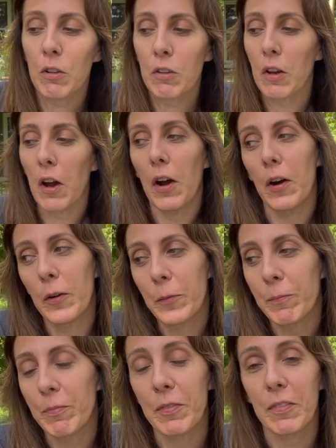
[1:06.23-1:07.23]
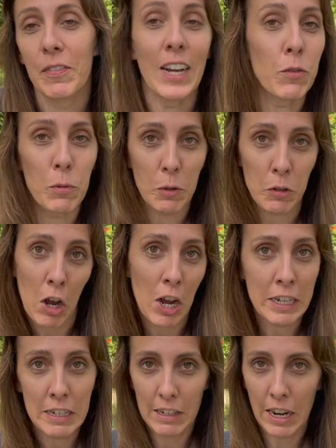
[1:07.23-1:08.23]
So that's what we're
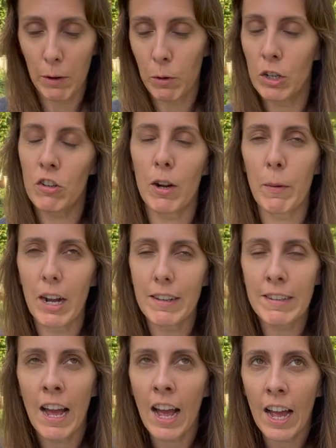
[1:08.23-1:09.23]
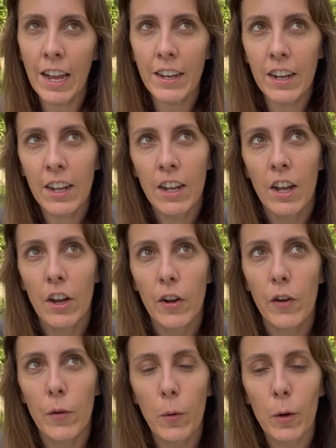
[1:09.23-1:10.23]
talking today. We're gonna talk about 10
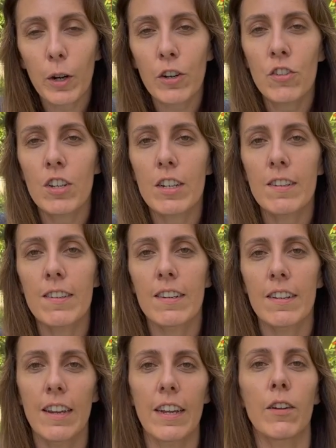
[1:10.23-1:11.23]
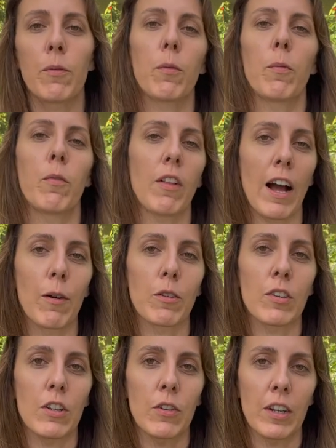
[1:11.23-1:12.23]
gorgeous native
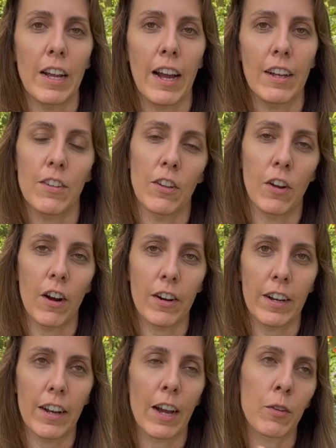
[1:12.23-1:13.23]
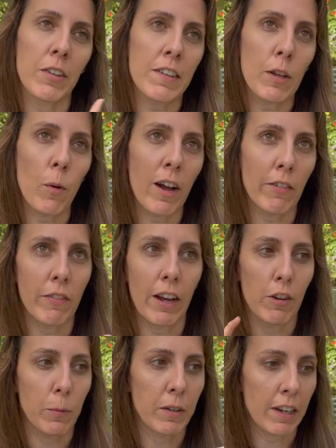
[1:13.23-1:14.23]
flowers that you can add to the garden. I was gonna say
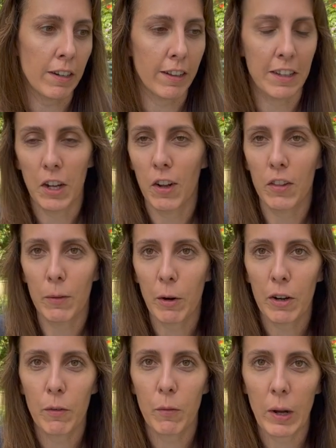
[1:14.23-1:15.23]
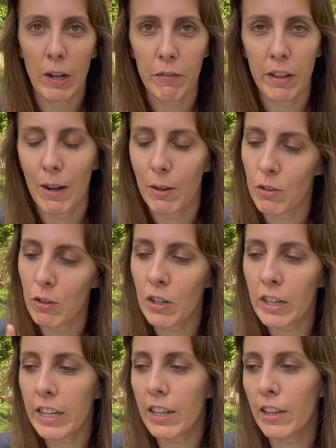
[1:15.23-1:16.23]
wildflowers, but technically all of them aren't wildflowers. So you're
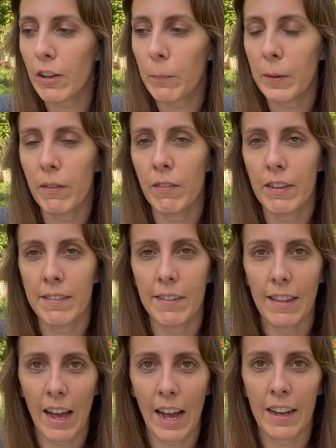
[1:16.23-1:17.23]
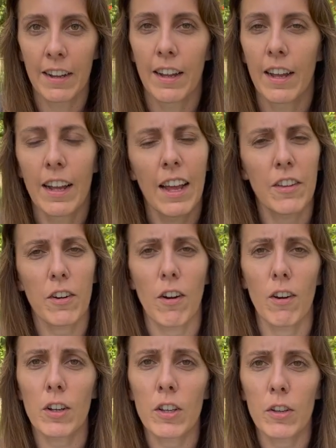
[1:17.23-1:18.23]
gonna get a little bit of this and that, and they're
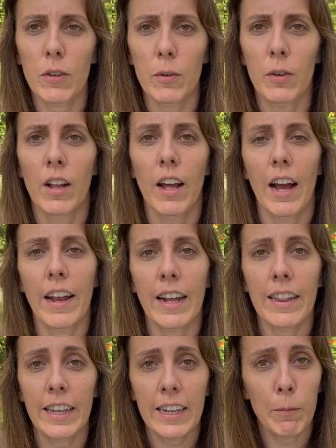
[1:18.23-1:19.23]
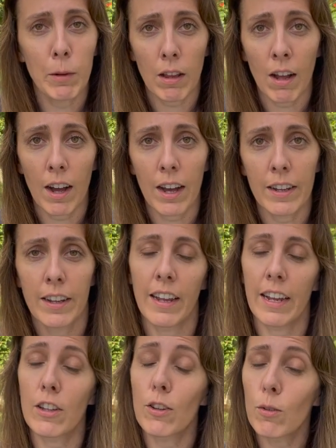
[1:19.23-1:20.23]
all cute and I like them a lot,
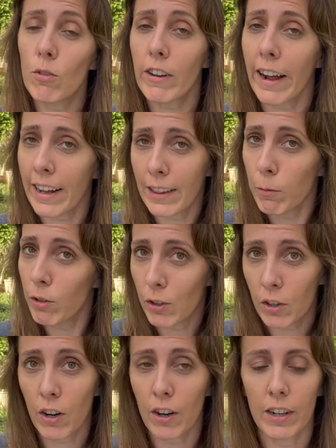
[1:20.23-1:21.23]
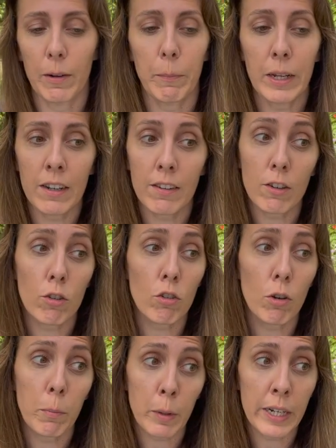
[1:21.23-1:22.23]
and you should add them to your garden because they're
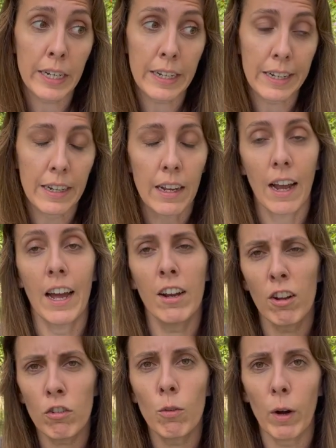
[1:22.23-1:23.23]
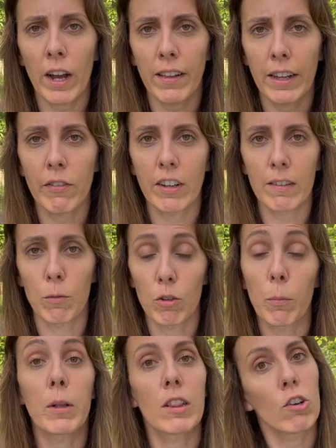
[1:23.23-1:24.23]
so pretty. And also wildlife likes them too,
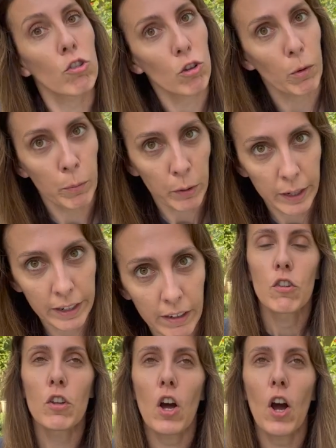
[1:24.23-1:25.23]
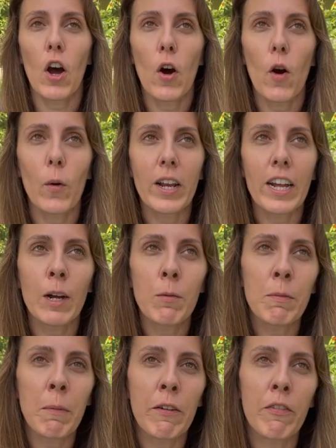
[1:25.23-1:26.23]
but they're so pretty. So when it comes
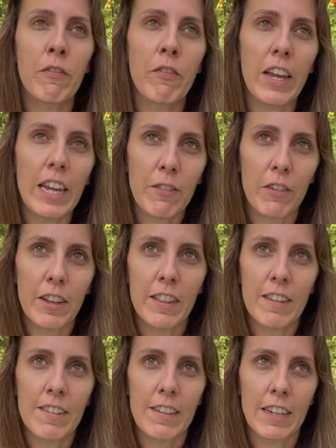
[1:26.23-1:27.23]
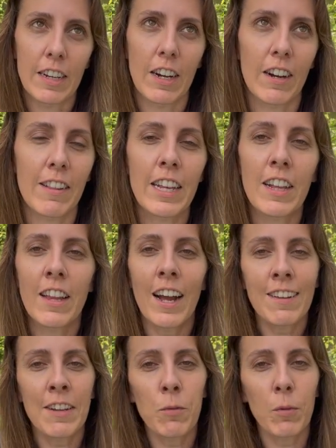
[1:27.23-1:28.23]
to my favorite this year, like a lot
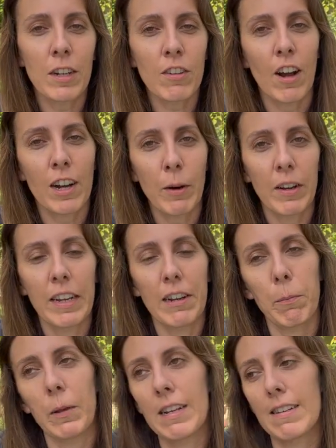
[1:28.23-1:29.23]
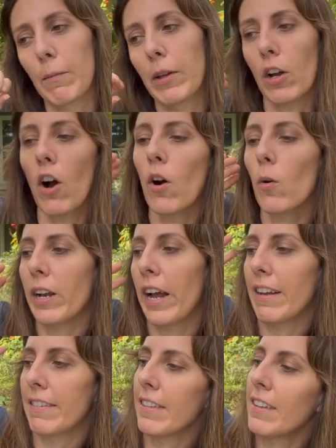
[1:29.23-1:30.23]
of times when I talk about native plants, I'm like, oh, it
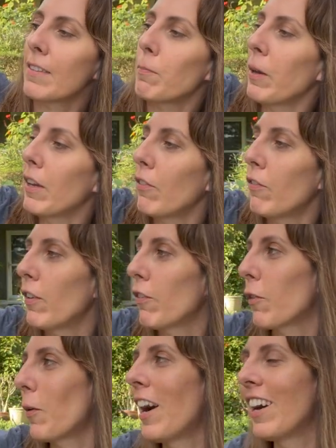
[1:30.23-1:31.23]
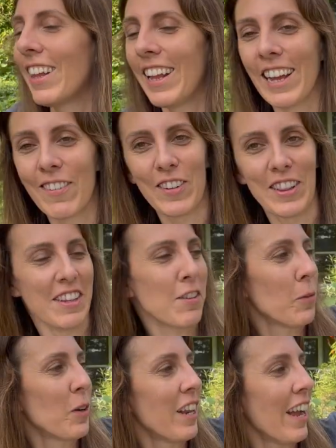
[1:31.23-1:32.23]
has this benefit for wildlife, and this
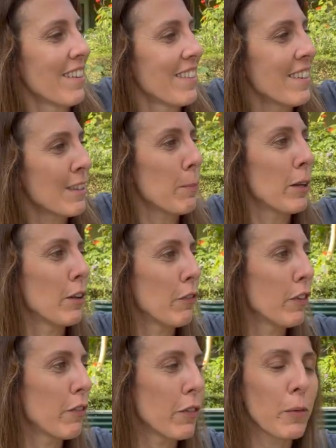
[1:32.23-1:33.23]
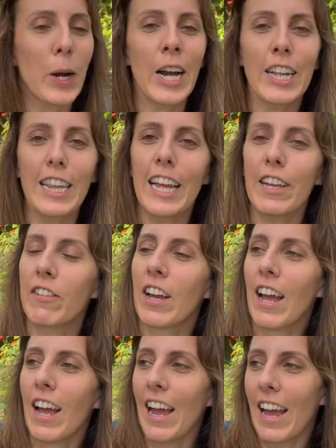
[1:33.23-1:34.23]
one has this benefit for wildlife,
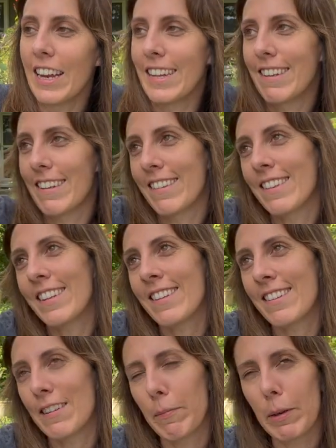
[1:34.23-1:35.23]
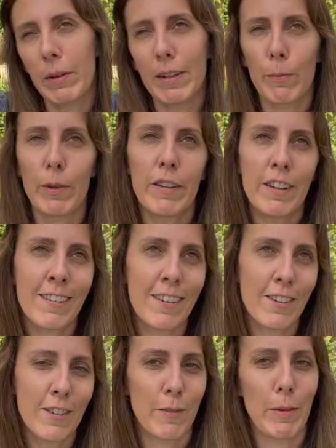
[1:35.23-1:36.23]
and it does this, and maybe it's
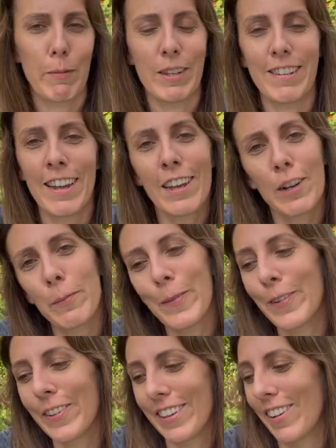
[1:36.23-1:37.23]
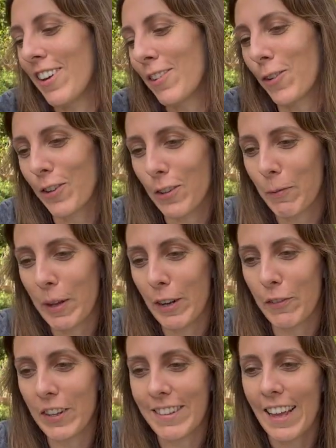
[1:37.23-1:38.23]
medicinal, and maybe it's edible, and all sorts of
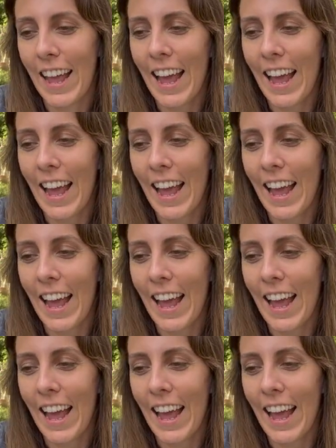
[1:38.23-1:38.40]
benefits.